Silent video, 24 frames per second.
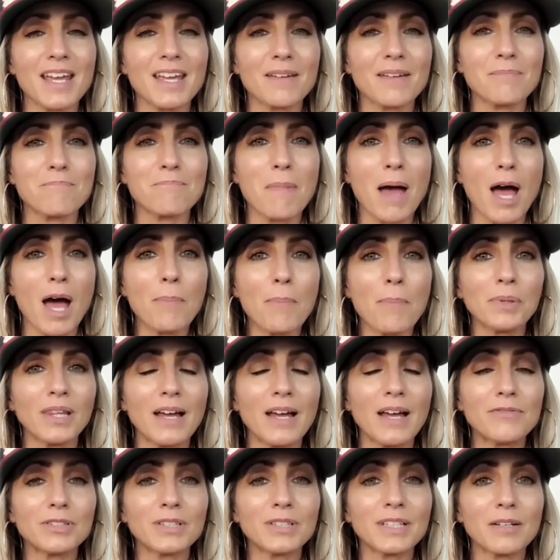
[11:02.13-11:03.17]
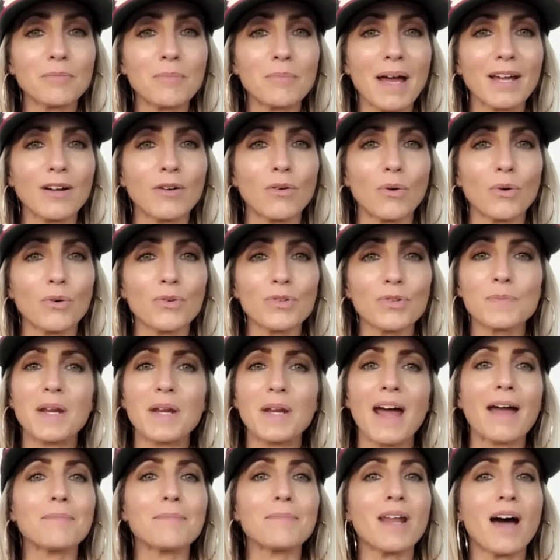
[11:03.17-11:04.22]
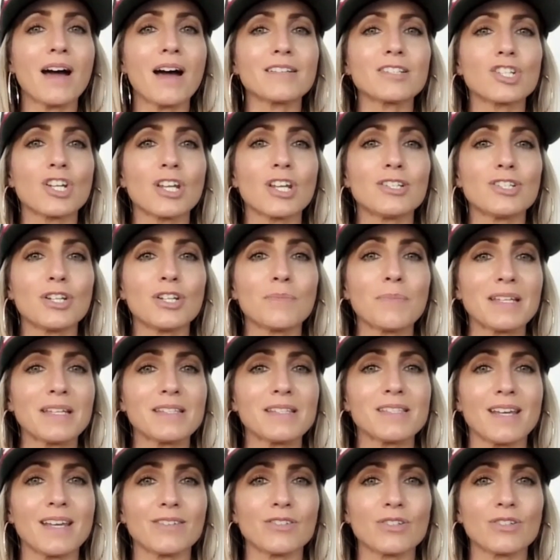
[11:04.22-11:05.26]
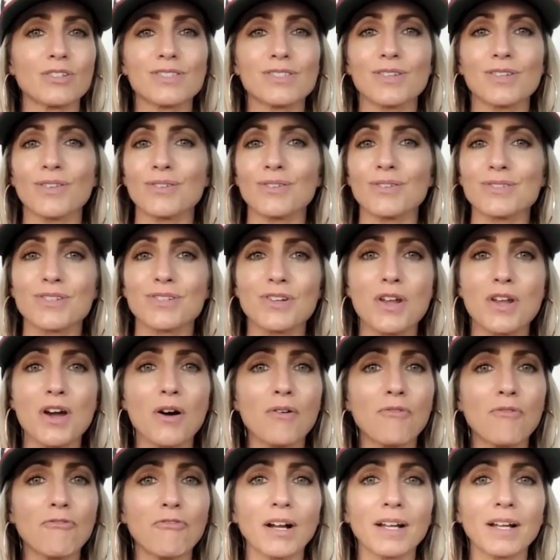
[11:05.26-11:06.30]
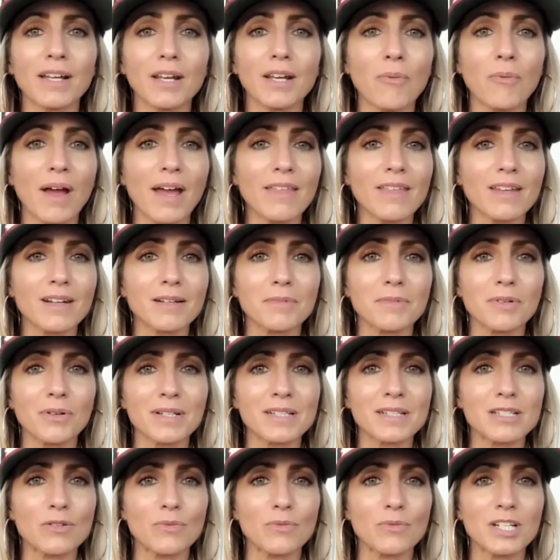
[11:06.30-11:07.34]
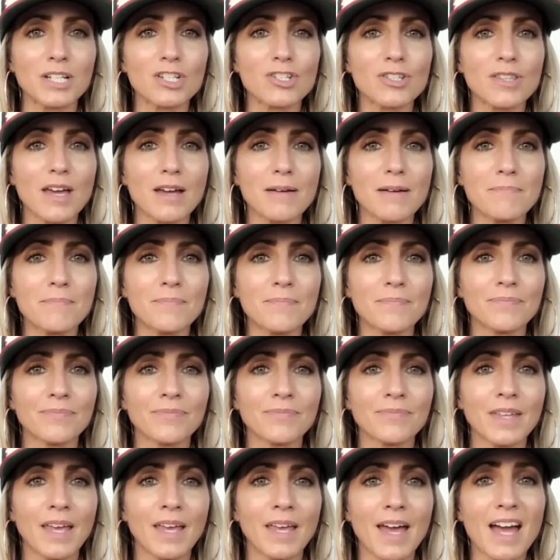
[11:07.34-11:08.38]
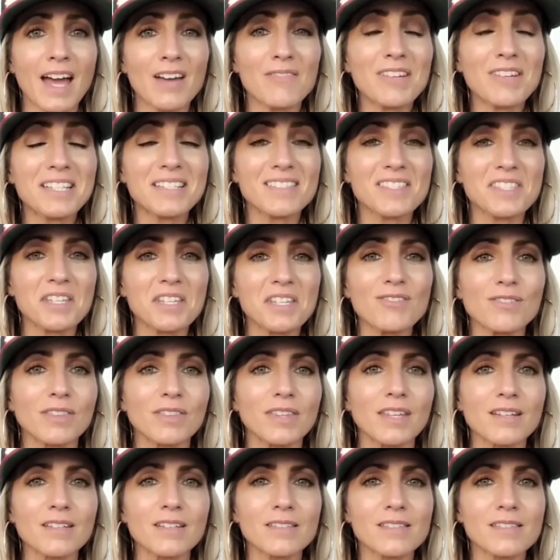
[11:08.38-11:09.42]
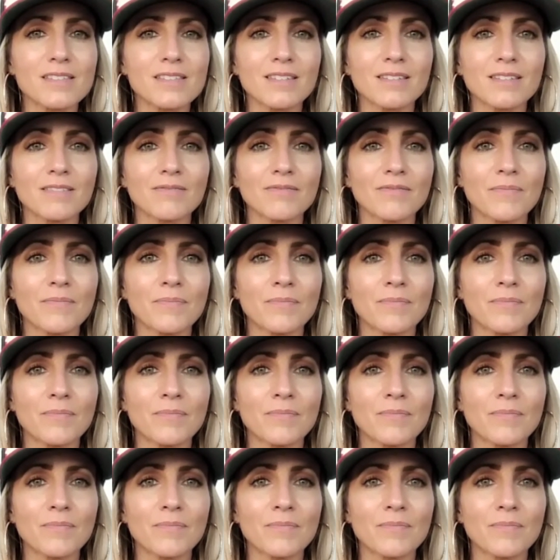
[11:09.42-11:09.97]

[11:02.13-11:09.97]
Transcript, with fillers: and I'm up leveling my goals, but I'm not changing my standards? So there's no fucking way that I'm going to reach them. Have I considered this?